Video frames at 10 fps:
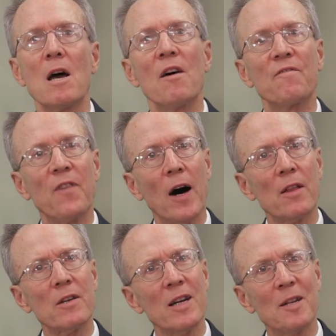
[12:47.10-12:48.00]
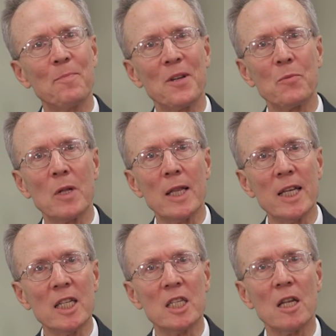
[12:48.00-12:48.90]
Father had been
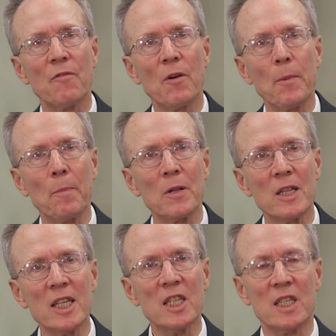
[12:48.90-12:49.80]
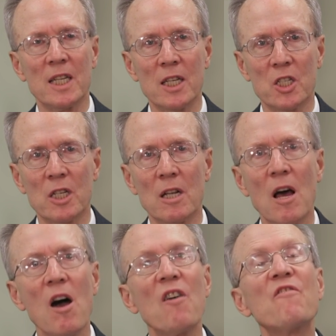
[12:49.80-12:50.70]
released from a police station
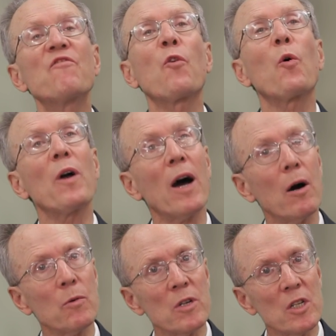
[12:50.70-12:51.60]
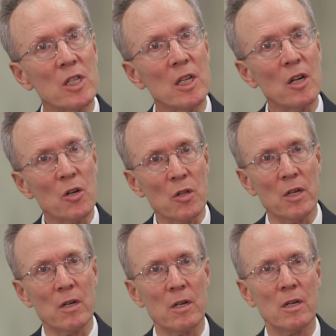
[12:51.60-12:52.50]
4 hours
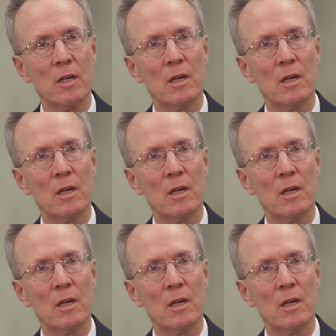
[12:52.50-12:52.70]
earlier.